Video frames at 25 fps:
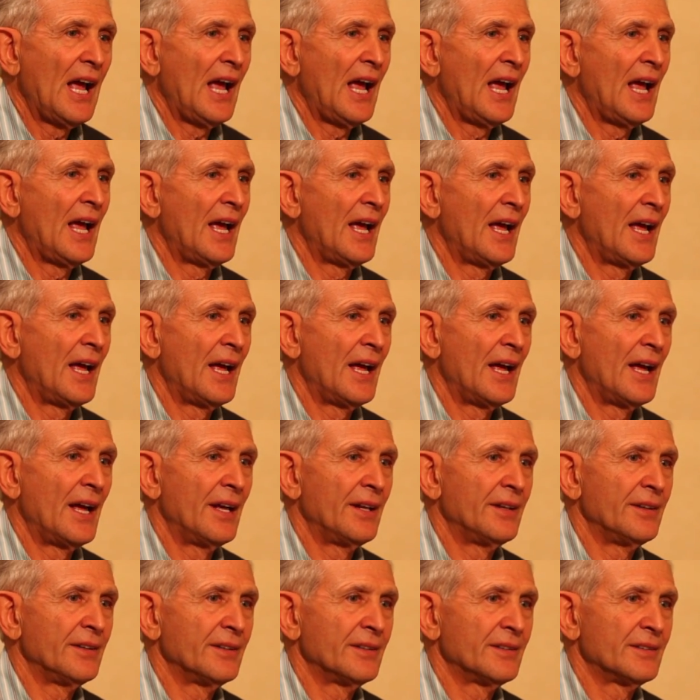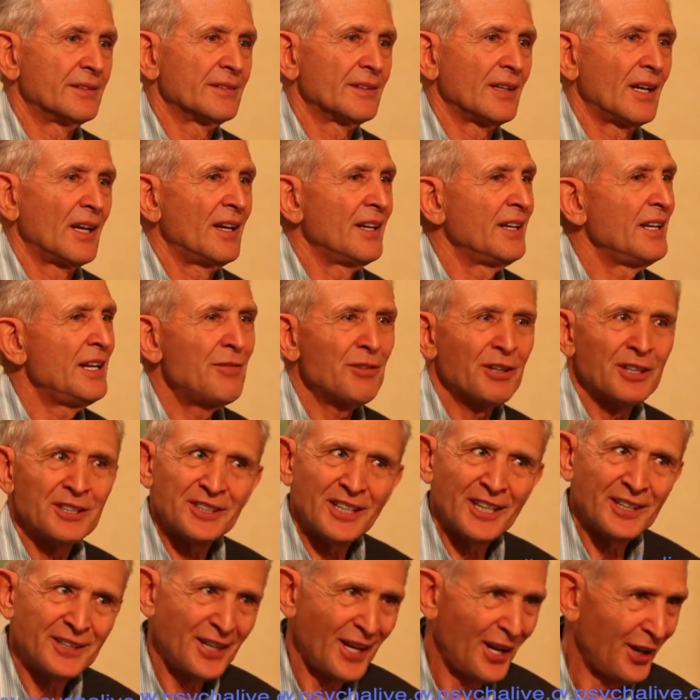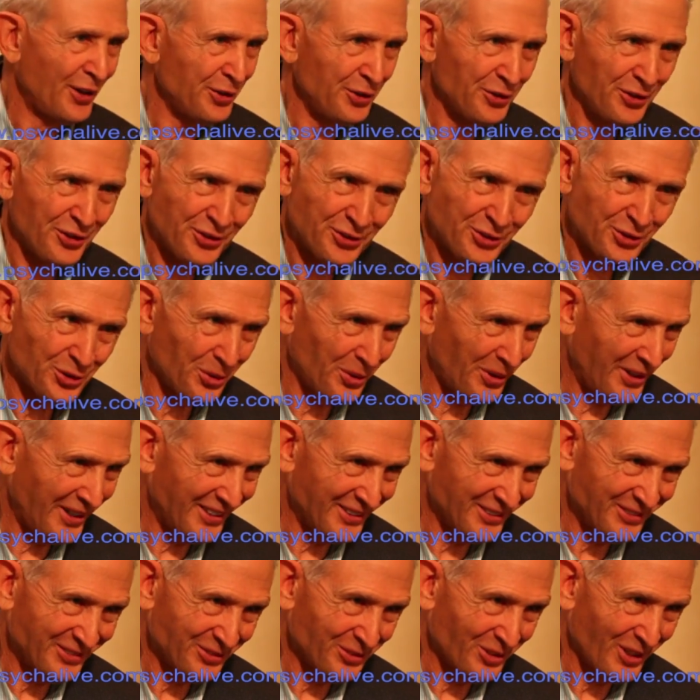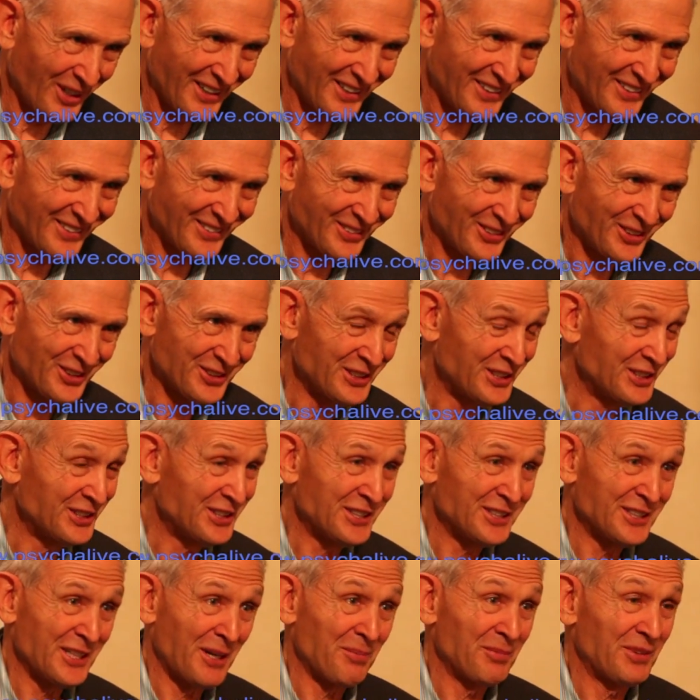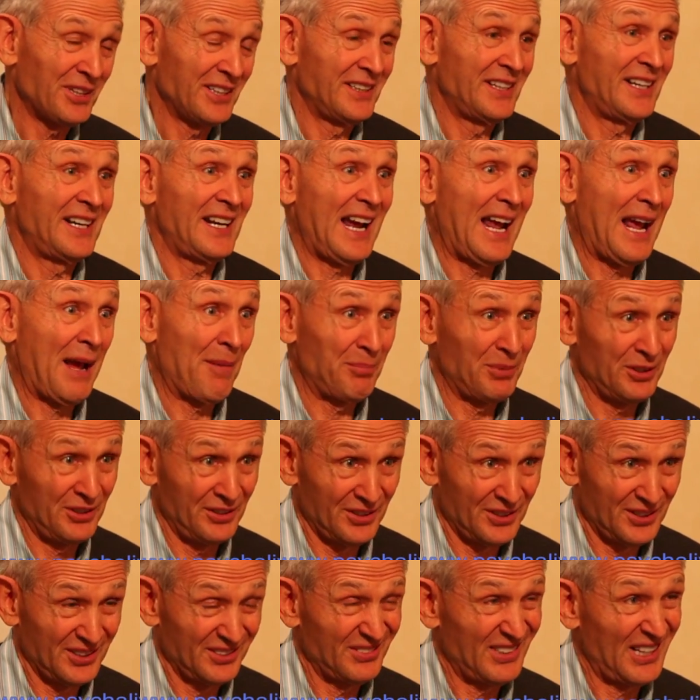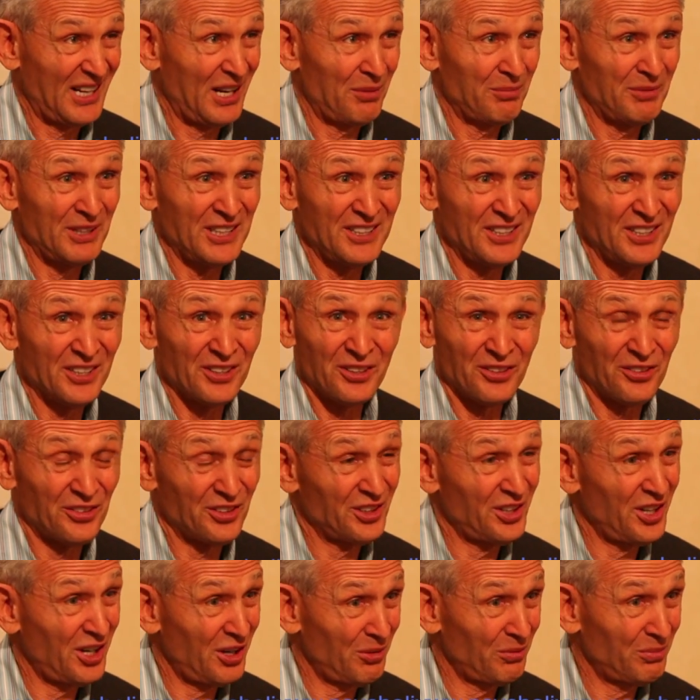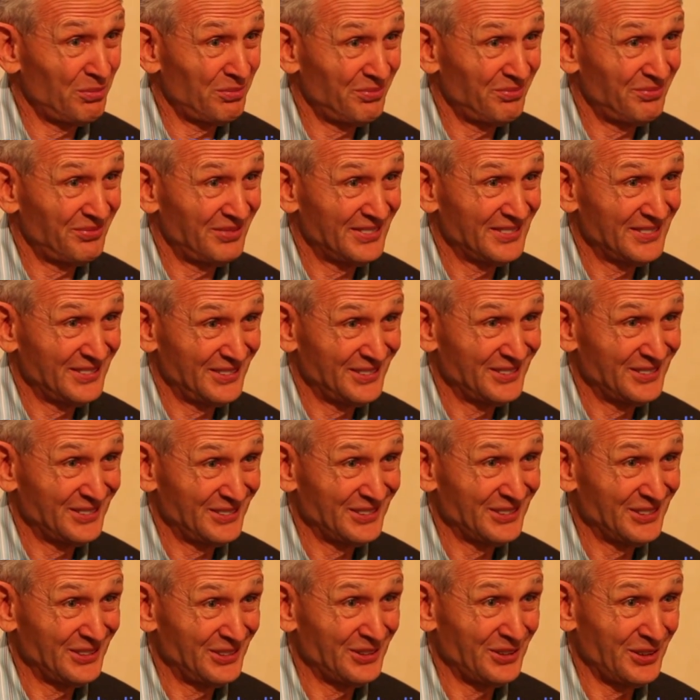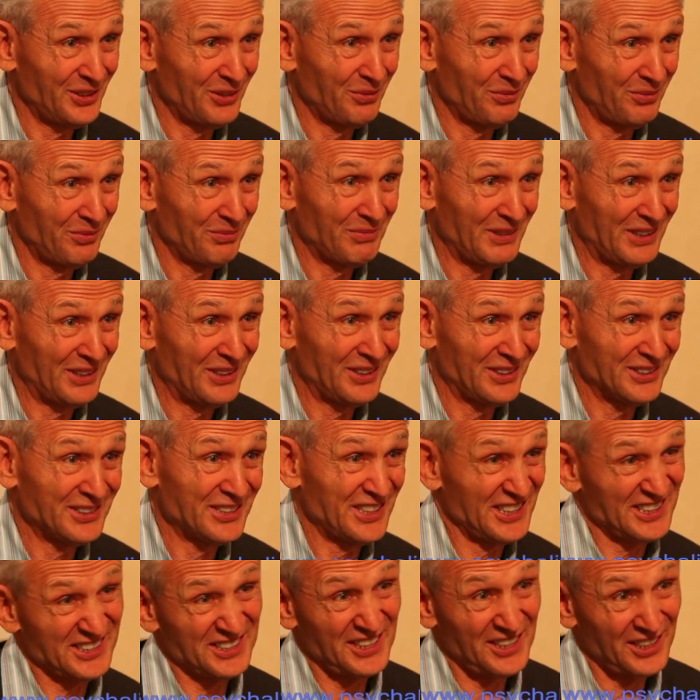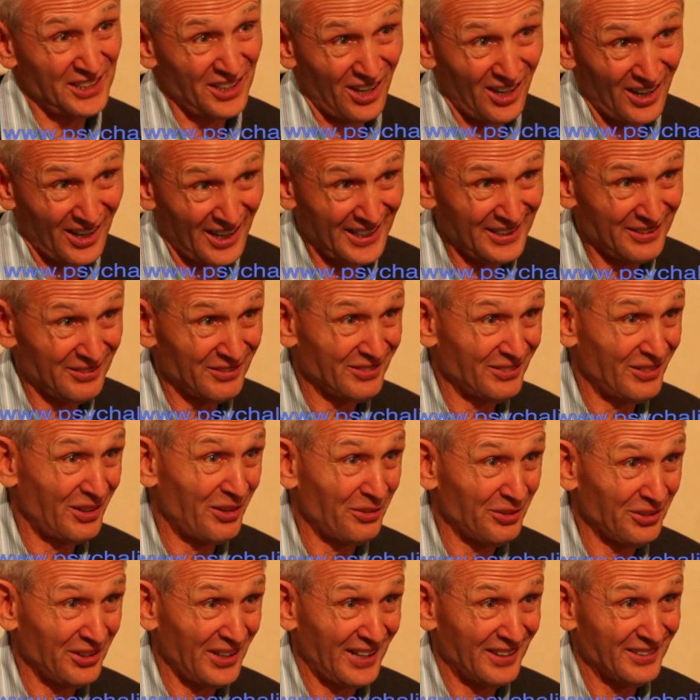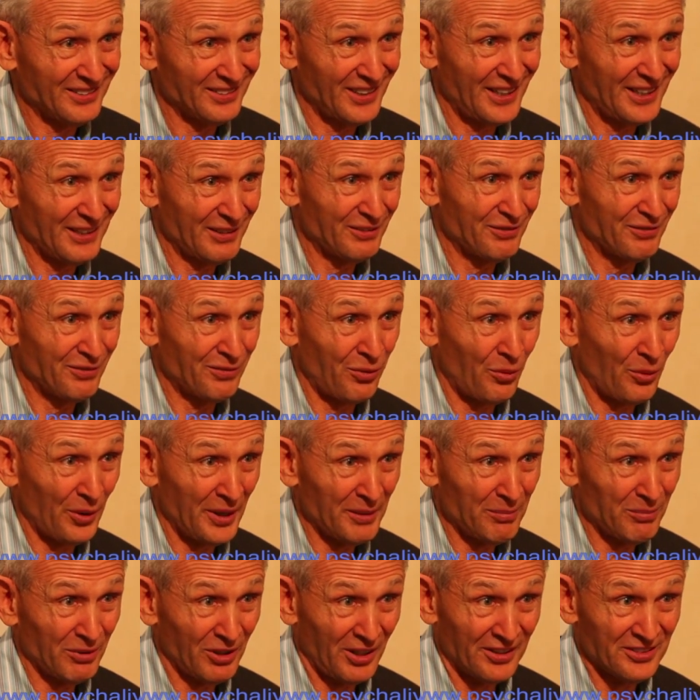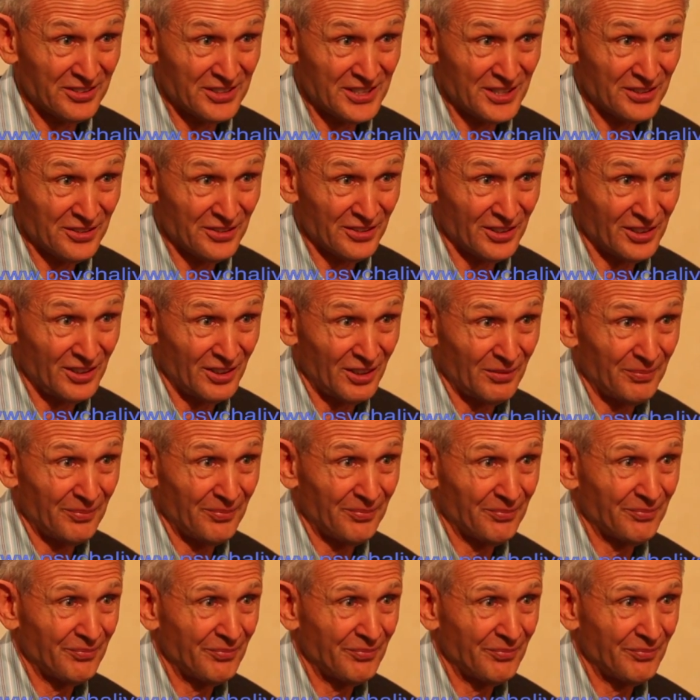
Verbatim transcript: and even if I tell you the story, right, because this is something that happened how many years ago? You know, uh, 69, what was that, like 40 plus years ago.